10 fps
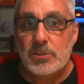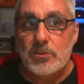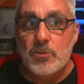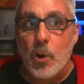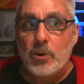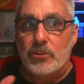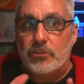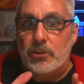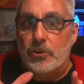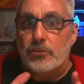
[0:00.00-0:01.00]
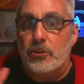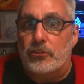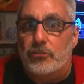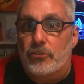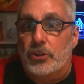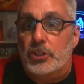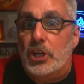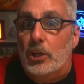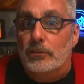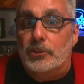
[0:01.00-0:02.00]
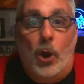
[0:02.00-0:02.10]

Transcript: noticed there's just the shelves